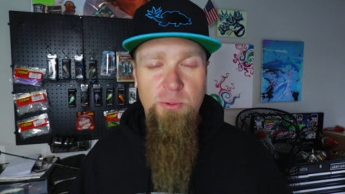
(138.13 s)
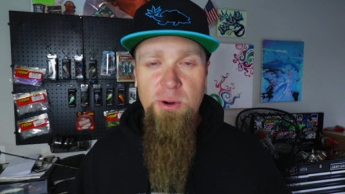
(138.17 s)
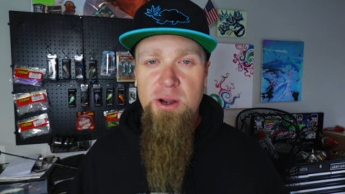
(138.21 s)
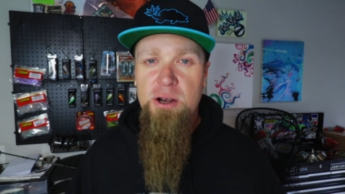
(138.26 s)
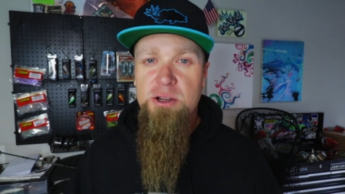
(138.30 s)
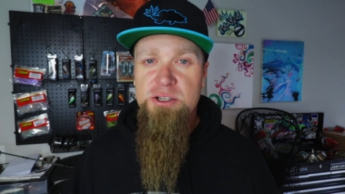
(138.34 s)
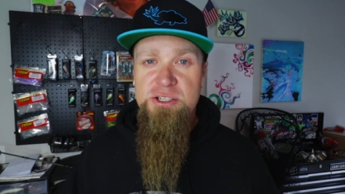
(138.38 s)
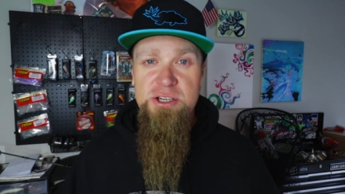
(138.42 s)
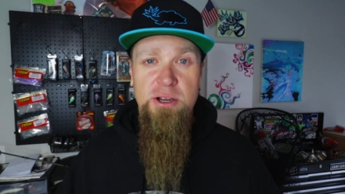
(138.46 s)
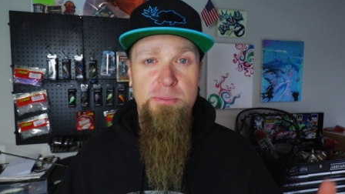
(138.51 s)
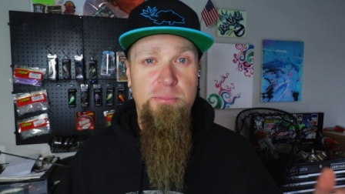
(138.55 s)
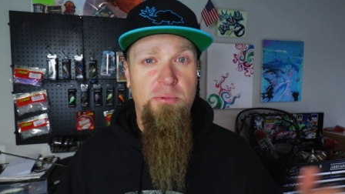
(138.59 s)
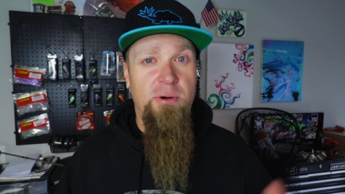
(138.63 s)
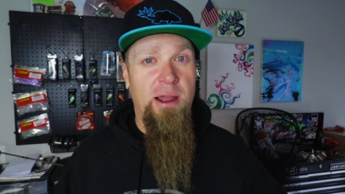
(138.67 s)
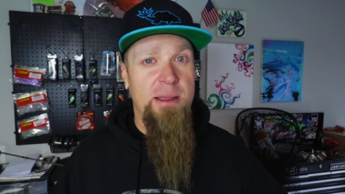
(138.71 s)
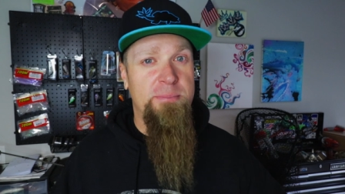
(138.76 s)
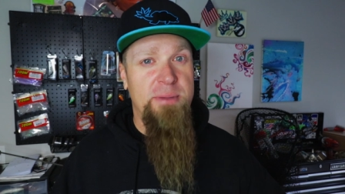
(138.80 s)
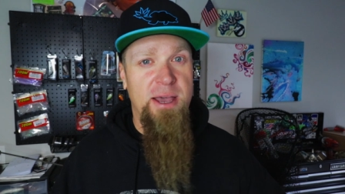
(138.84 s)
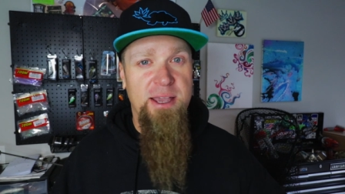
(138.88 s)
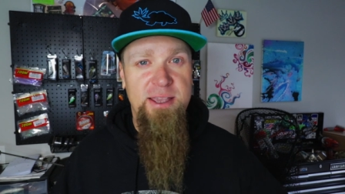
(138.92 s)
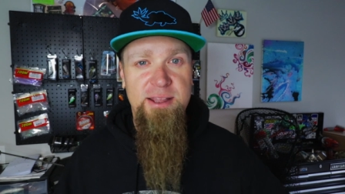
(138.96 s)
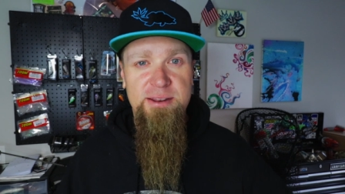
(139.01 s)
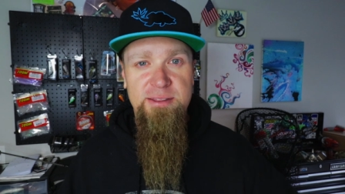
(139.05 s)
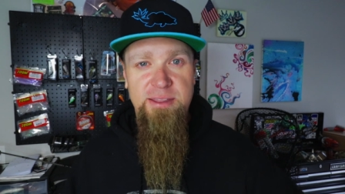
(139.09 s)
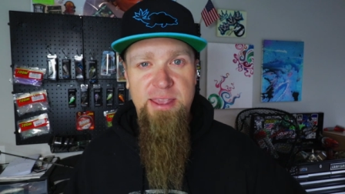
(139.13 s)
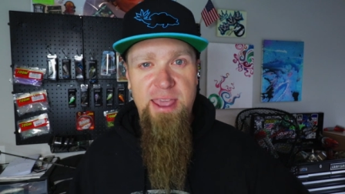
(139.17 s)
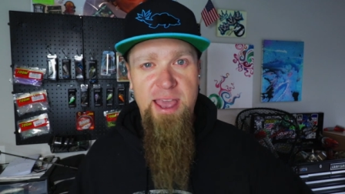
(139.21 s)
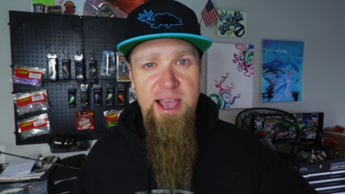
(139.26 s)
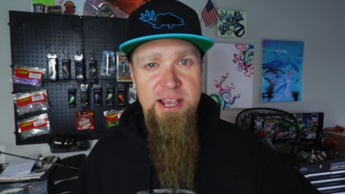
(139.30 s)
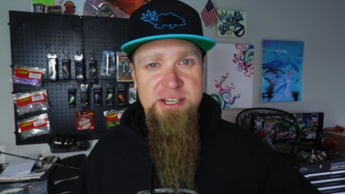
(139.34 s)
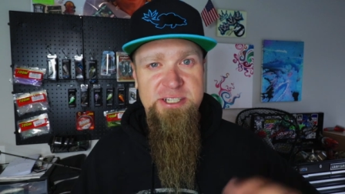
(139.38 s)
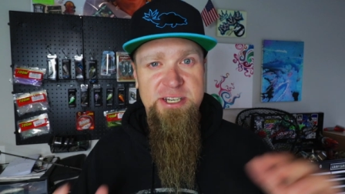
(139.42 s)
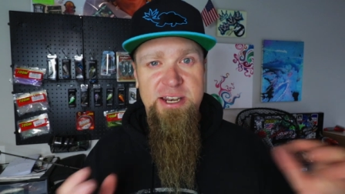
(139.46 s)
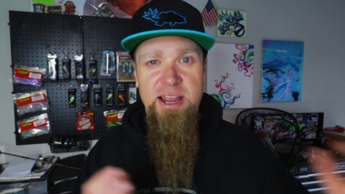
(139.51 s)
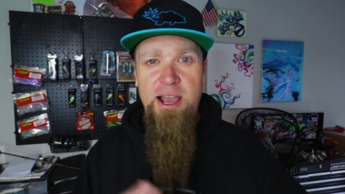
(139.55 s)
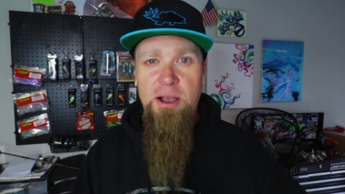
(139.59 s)
We're gonna jump right back into the
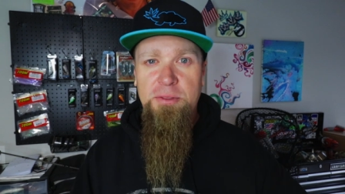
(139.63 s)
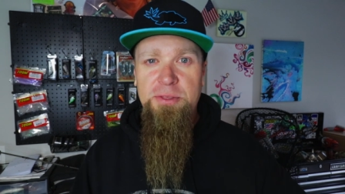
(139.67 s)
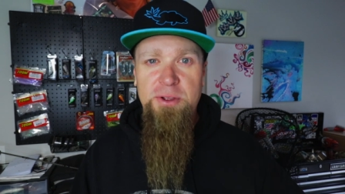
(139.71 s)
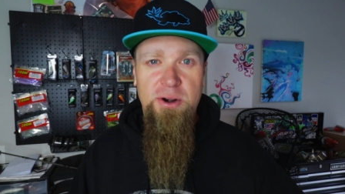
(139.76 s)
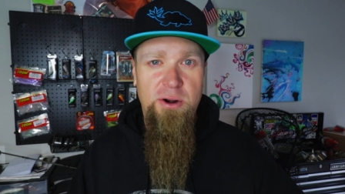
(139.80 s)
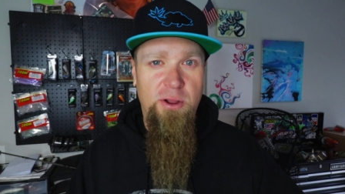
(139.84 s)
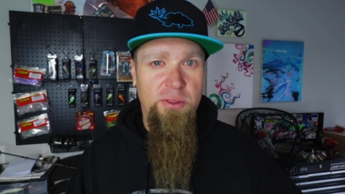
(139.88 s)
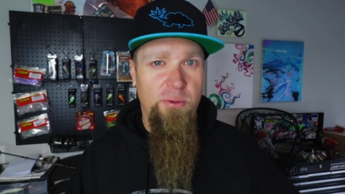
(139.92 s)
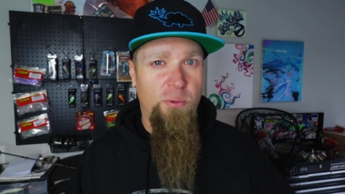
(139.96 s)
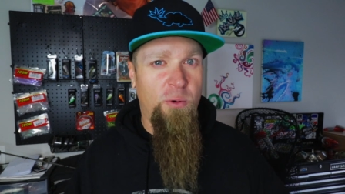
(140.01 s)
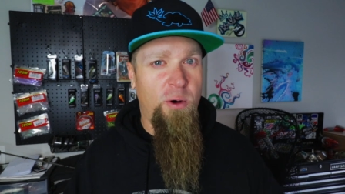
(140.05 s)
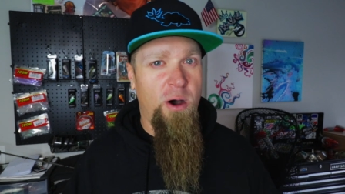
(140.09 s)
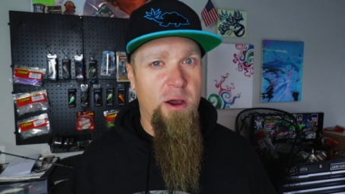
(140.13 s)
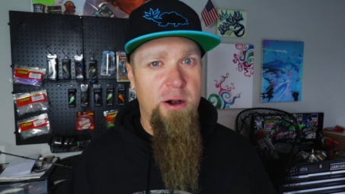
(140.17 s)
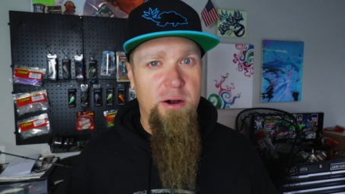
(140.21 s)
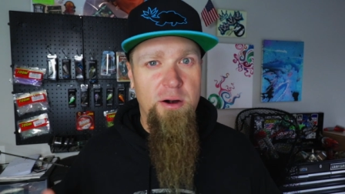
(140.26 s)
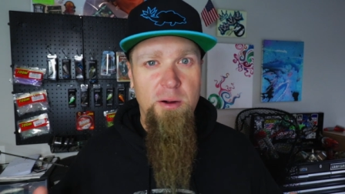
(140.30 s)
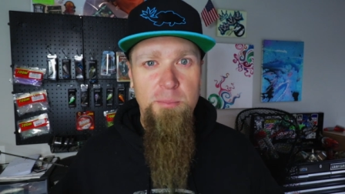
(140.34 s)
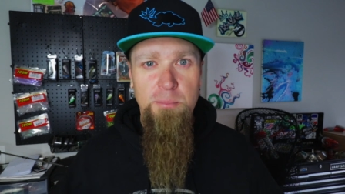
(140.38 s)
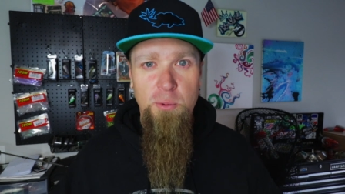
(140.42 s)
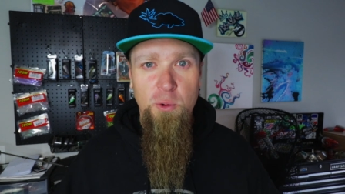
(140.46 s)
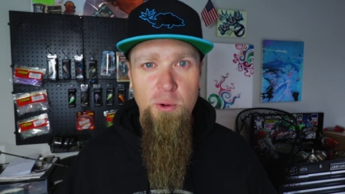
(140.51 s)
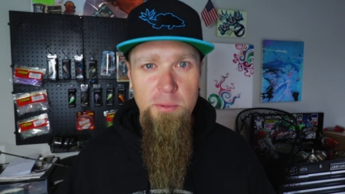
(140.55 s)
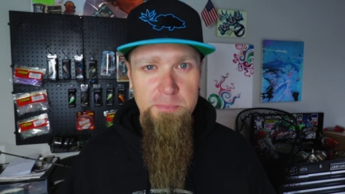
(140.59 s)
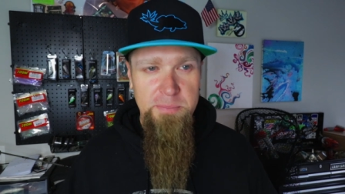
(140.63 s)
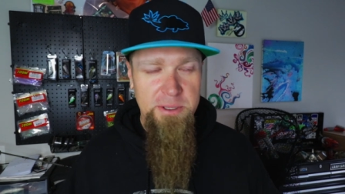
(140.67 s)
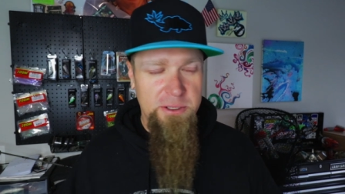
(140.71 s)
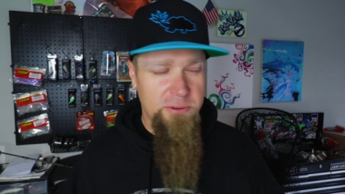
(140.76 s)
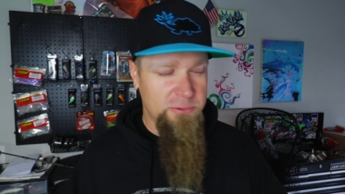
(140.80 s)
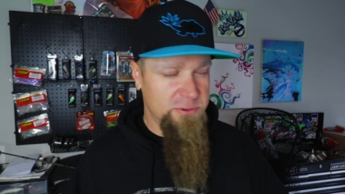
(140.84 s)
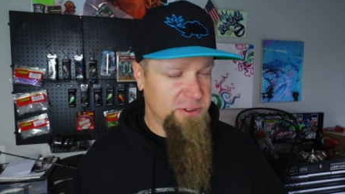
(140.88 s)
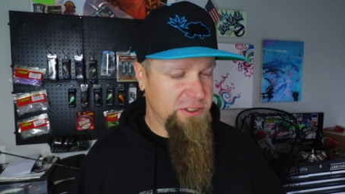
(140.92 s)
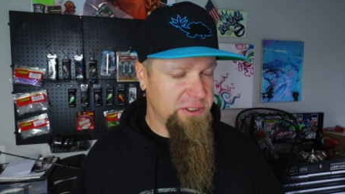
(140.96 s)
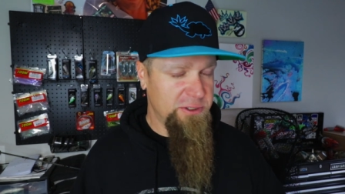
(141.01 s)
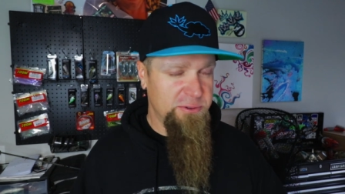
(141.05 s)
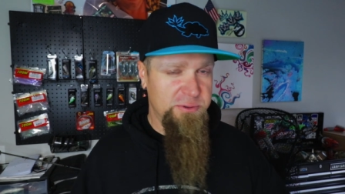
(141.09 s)
action out there on the water aboard
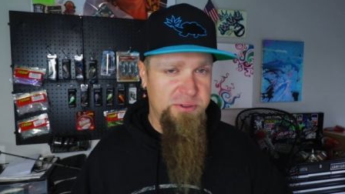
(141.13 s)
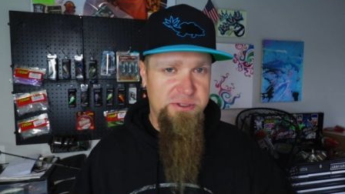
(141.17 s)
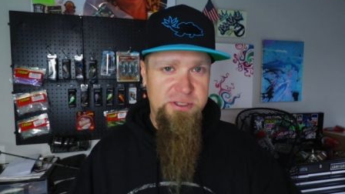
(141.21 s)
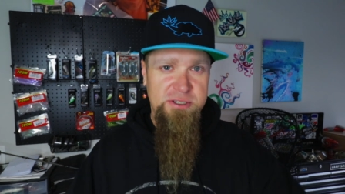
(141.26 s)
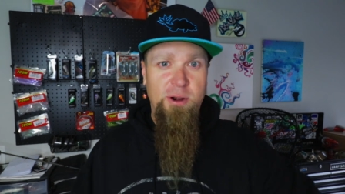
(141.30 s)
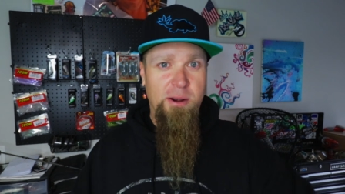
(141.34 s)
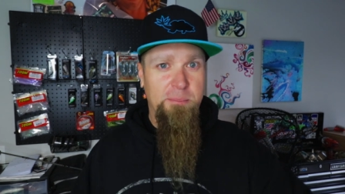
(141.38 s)
Beetlejuice.